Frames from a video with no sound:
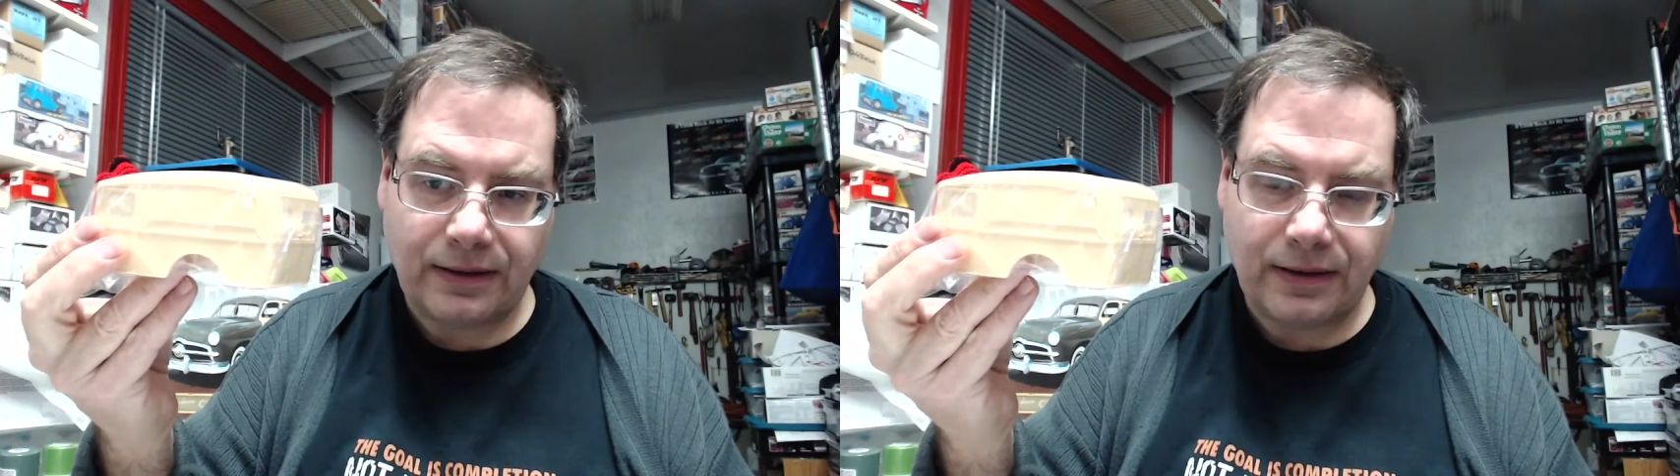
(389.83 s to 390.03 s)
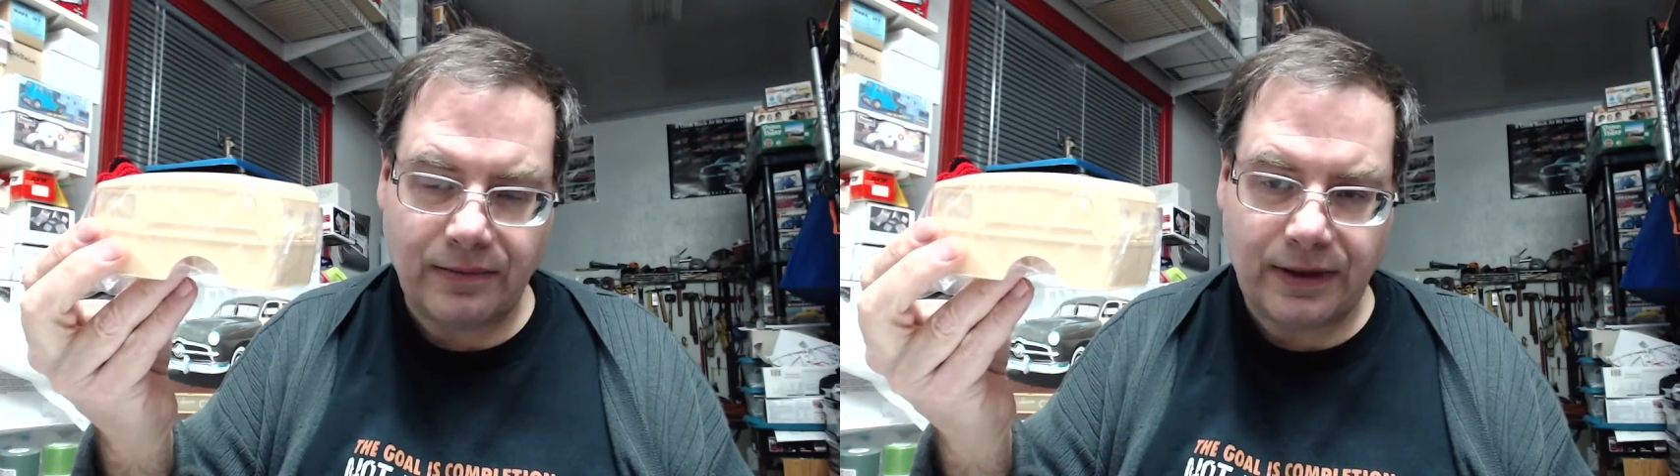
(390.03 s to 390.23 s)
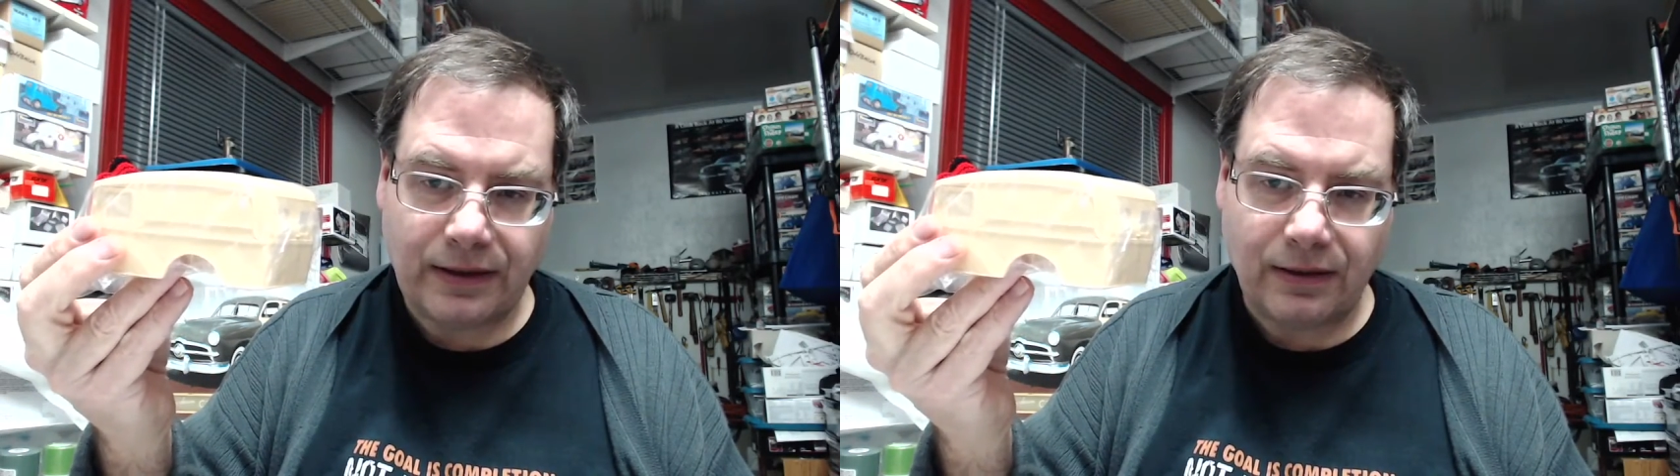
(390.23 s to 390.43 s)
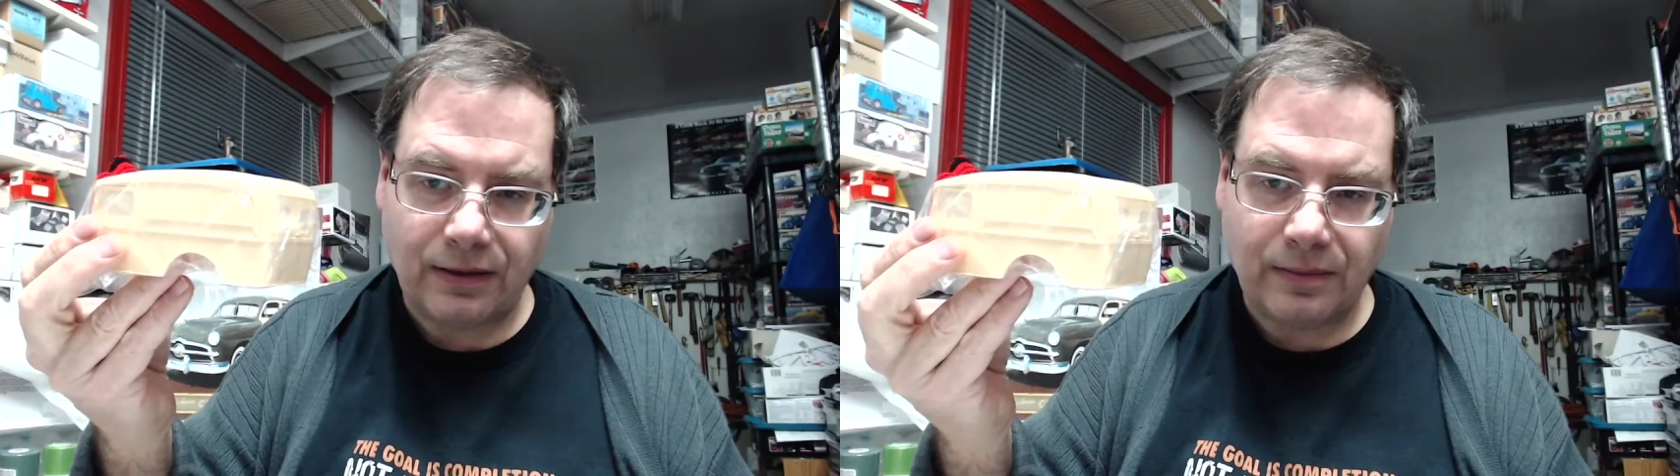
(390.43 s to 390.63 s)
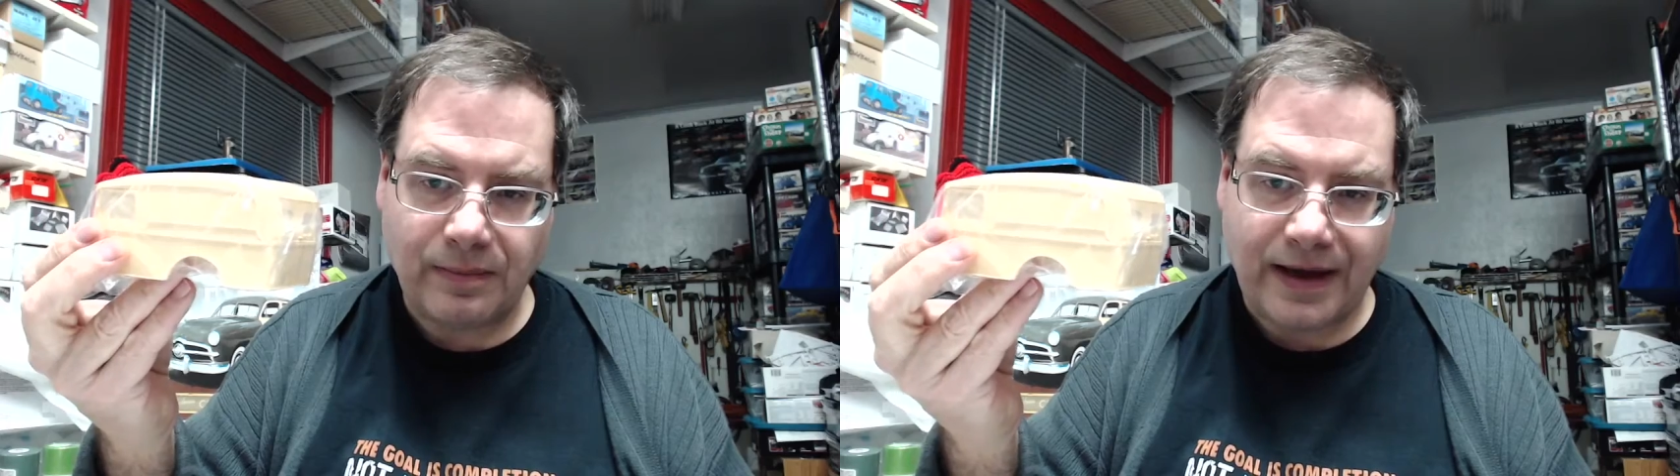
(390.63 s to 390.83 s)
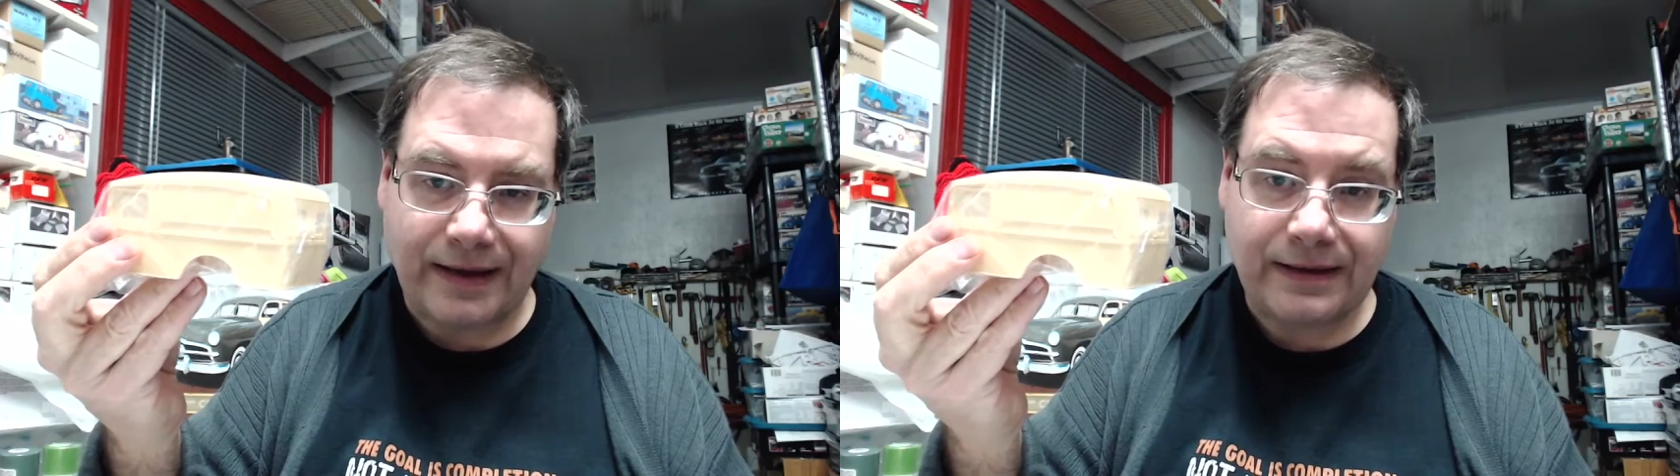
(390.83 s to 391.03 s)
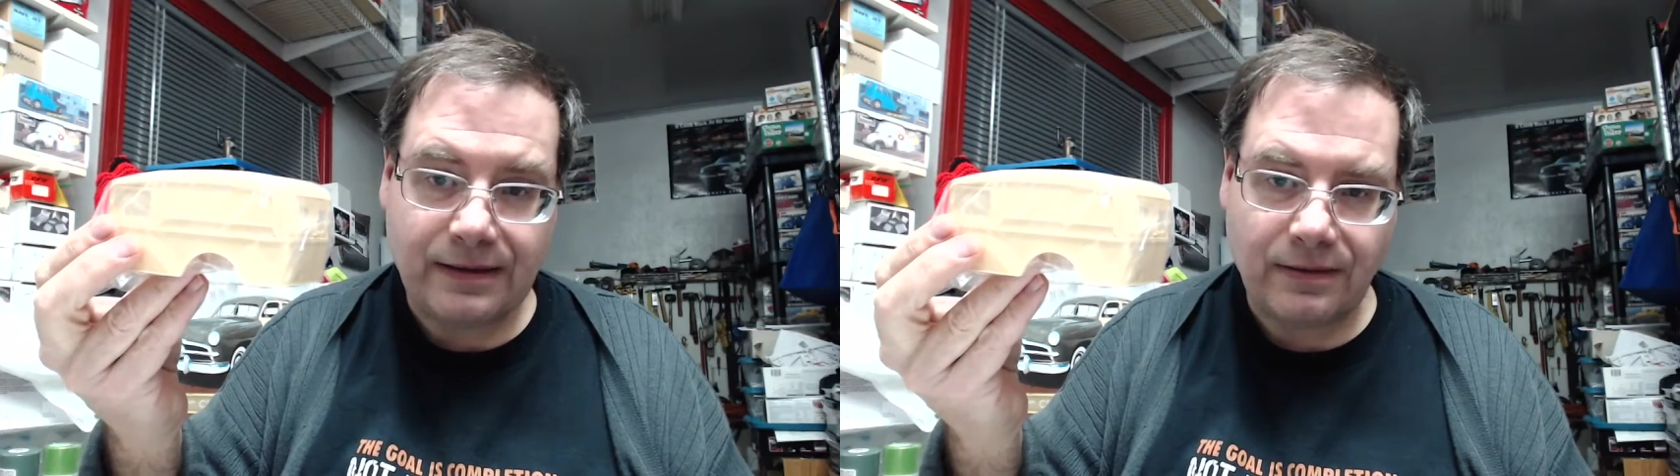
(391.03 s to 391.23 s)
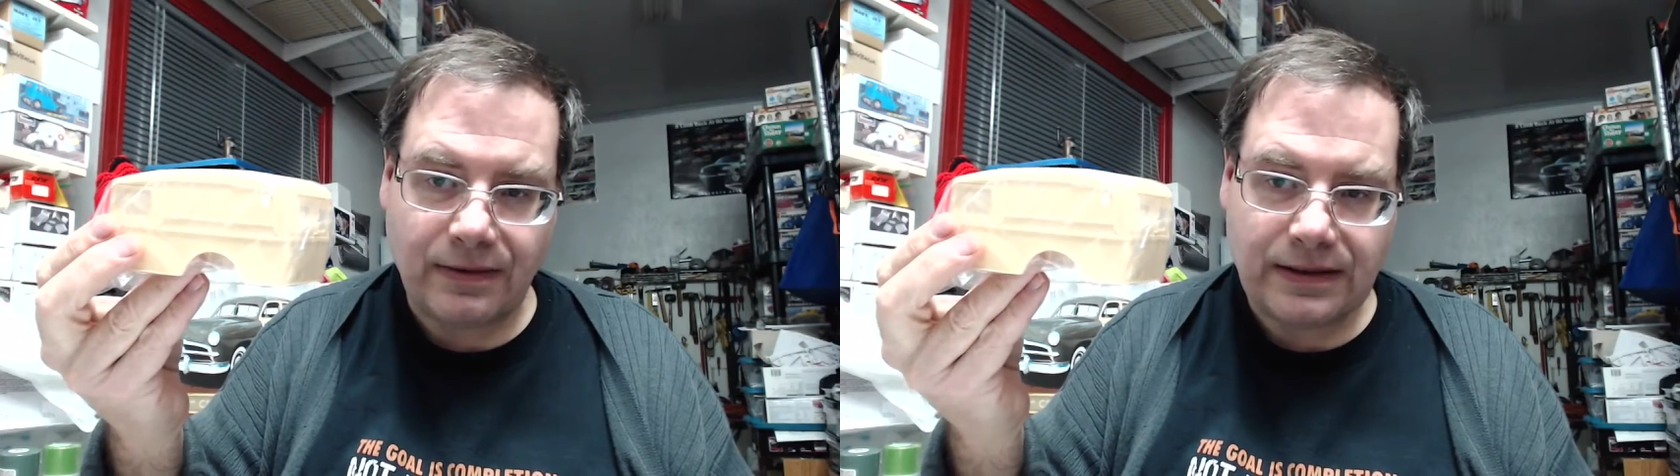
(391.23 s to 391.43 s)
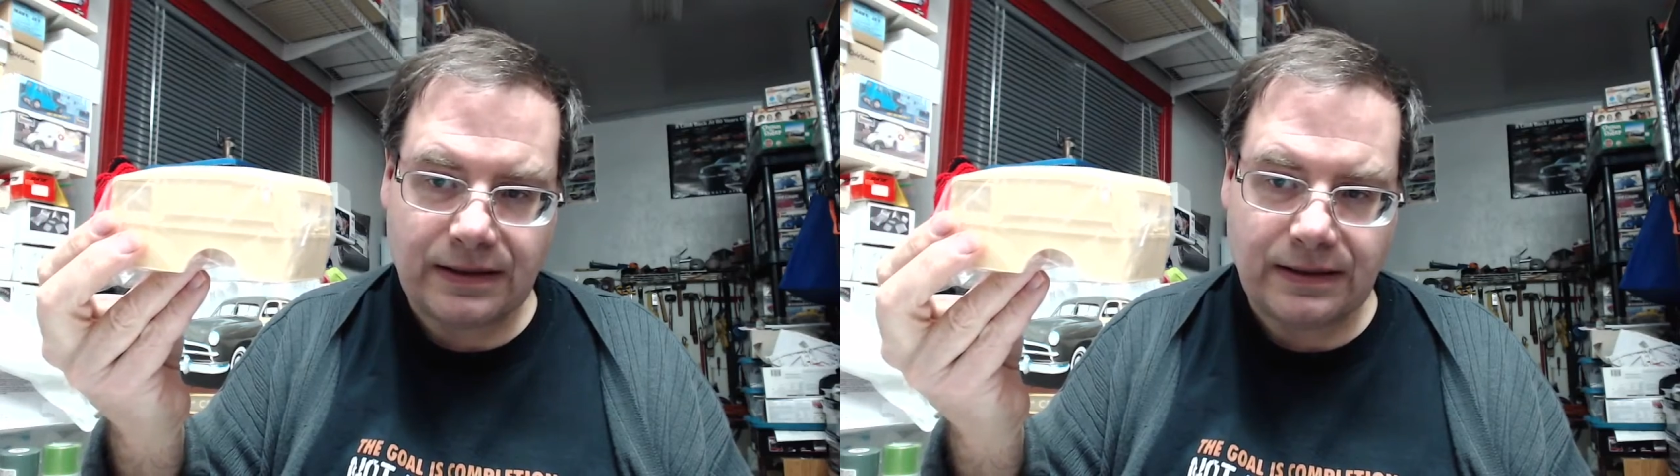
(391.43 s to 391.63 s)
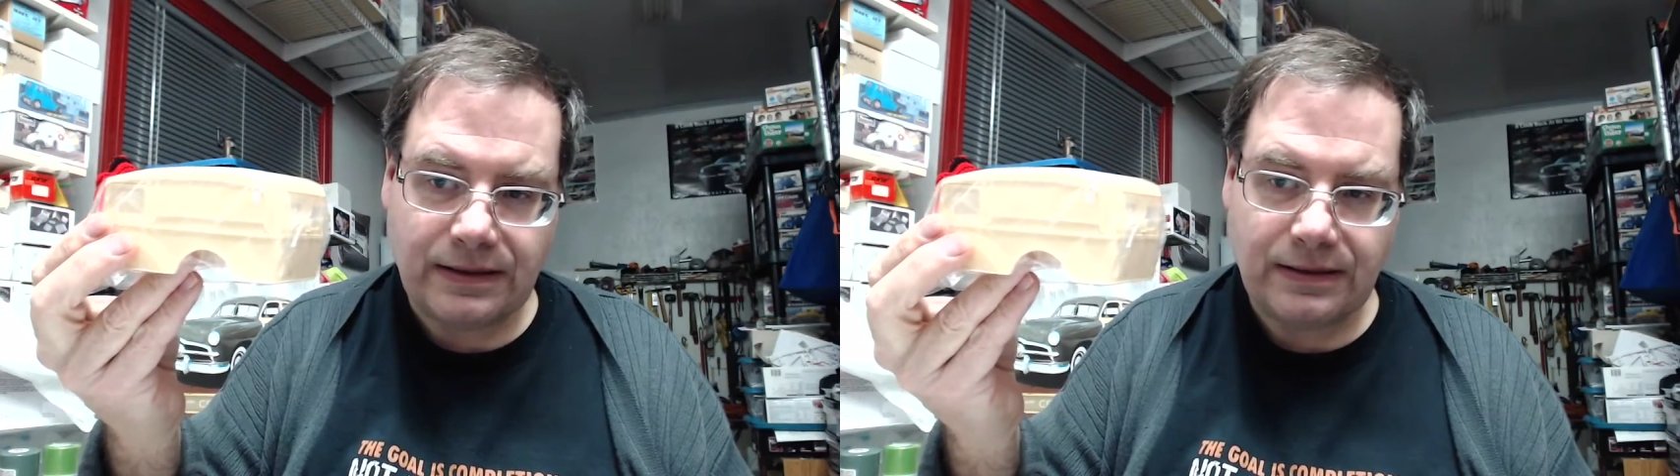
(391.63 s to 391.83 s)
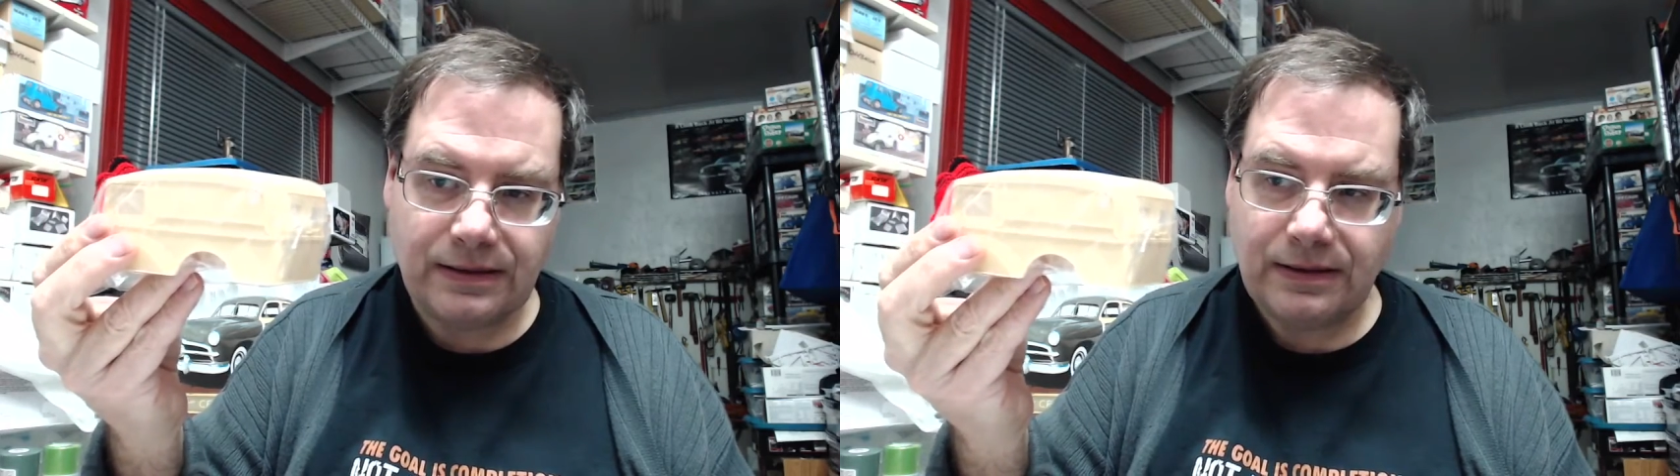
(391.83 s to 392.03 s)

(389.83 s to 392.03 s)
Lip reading: company called Bandit Resins.